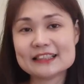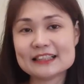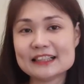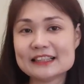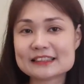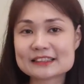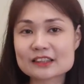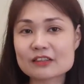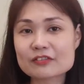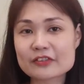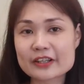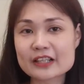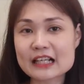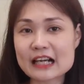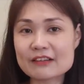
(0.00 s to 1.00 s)
It's soft
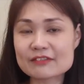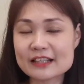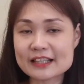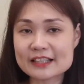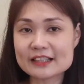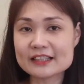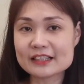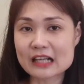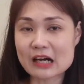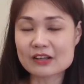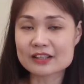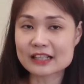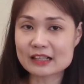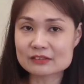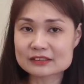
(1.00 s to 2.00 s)
grain calf leather
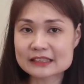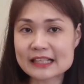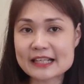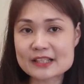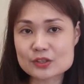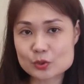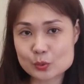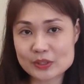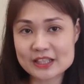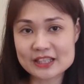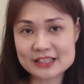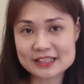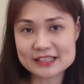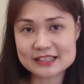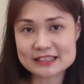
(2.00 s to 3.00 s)
on the outside and suede in
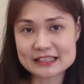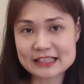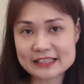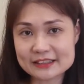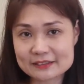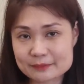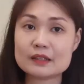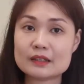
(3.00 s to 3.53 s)
the inside.